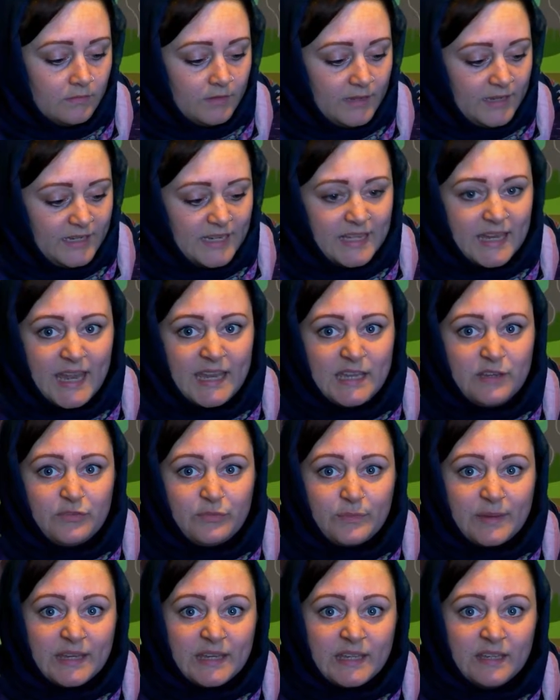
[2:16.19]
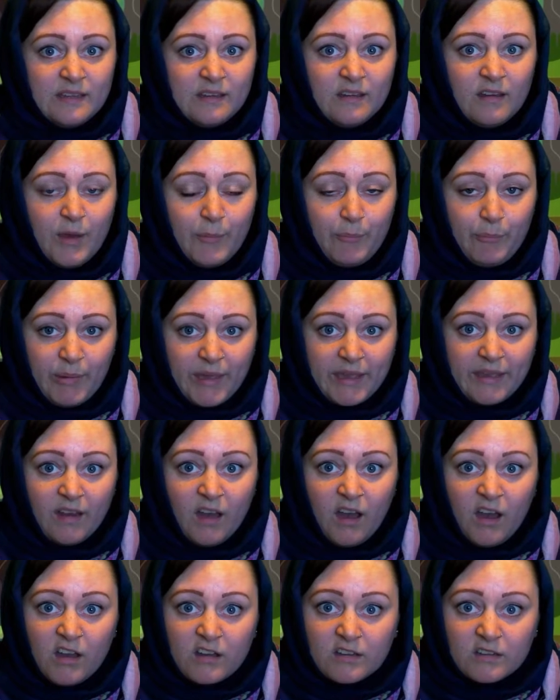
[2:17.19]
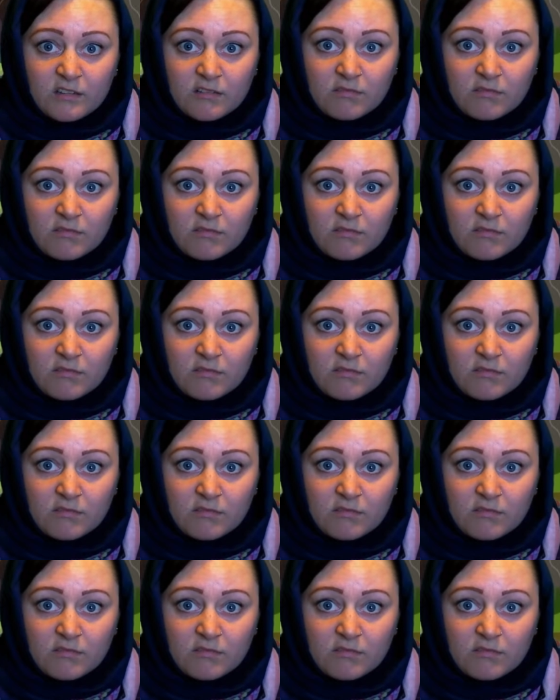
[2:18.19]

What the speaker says: And he gave me a big hug.